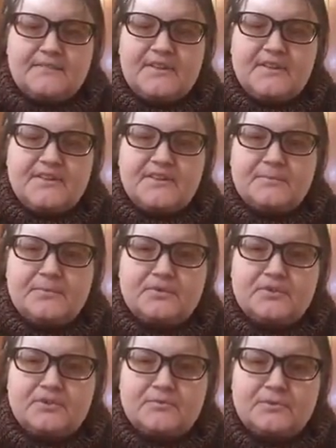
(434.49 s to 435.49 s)
Very simple,
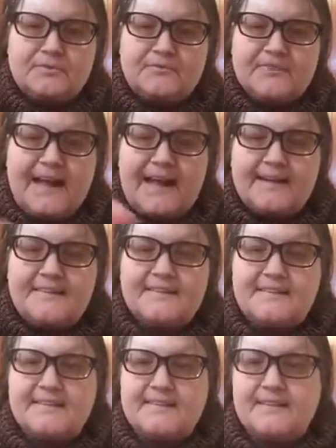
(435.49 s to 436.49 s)
just real flat,
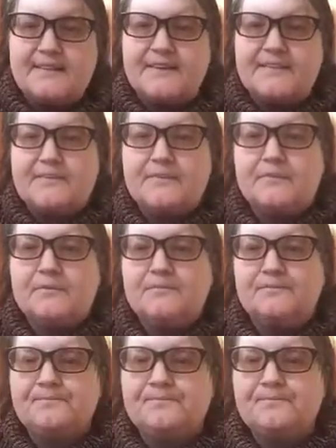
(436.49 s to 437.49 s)
see, like so.
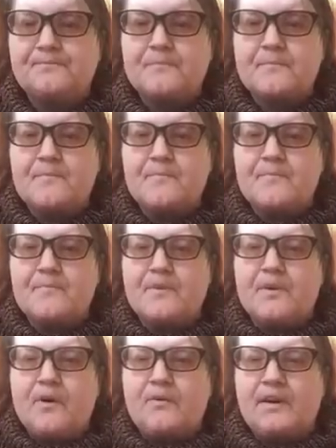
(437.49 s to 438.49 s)

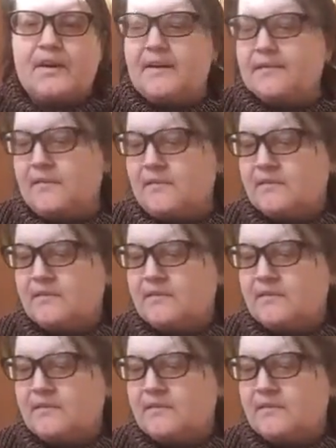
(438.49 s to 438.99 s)
Okay?